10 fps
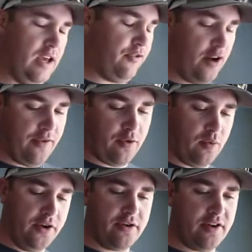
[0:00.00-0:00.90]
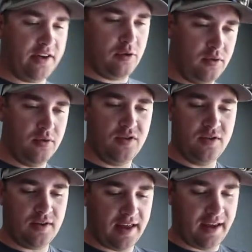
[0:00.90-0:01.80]
If you're ever wondering
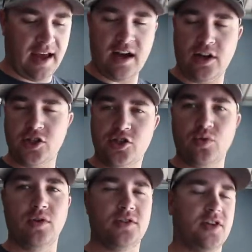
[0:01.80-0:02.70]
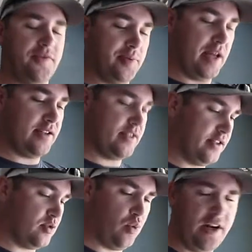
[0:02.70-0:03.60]
like how to store soft
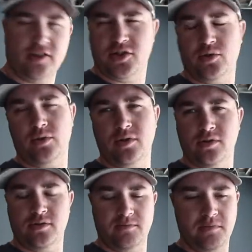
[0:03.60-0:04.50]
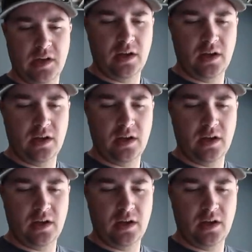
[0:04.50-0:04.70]
plastics, where to store them,